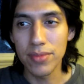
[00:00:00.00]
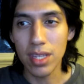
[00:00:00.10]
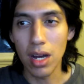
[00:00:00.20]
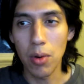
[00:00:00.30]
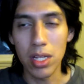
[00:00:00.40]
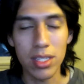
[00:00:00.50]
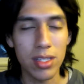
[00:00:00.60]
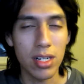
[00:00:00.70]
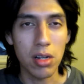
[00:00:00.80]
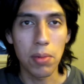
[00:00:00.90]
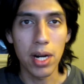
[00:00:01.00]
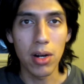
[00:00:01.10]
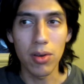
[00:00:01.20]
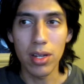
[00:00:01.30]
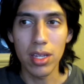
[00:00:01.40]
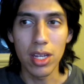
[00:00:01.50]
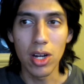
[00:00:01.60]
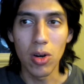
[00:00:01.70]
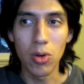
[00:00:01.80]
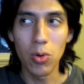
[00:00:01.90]
wanted to talk about,
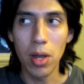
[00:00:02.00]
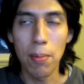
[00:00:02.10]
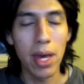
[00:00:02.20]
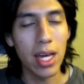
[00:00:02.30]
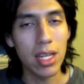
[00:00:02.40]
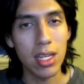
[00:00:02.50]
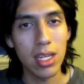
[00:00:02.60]
who I met,